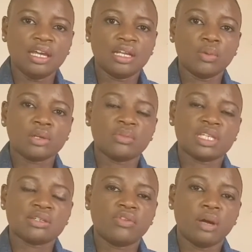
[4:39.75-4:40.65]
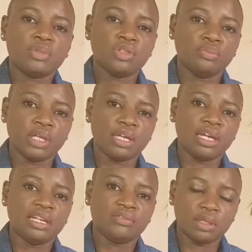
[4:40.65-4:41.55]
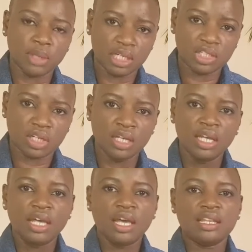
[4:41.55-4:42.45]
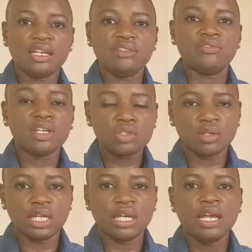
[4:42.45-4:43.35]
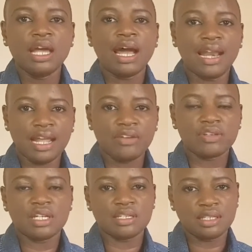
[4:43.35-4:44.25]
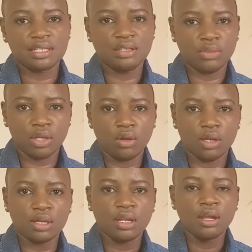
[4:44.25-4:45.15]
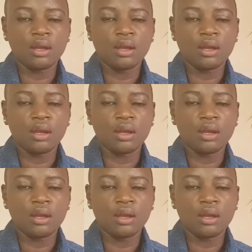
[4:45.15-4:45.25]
and I worked myself up to being an event manager, and then eventually I left and started my own